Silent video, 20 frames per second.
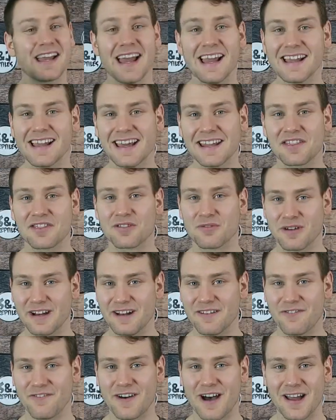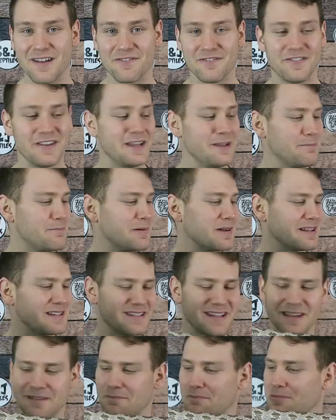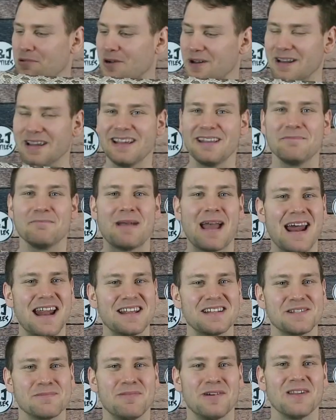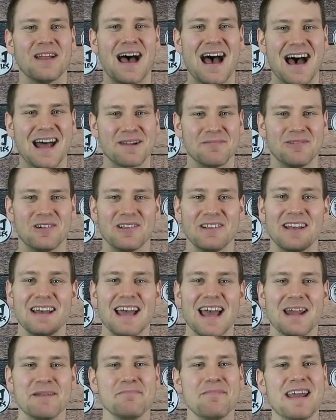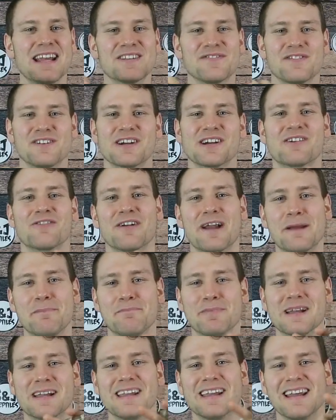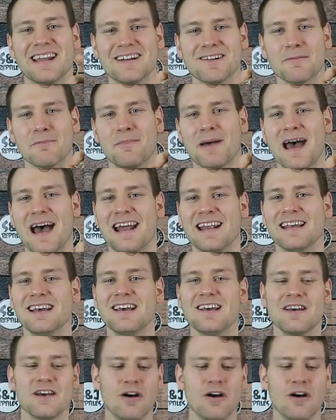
can get 3 to 5 feet, but it's a pretty manageable animal and makes for a great beginner pet,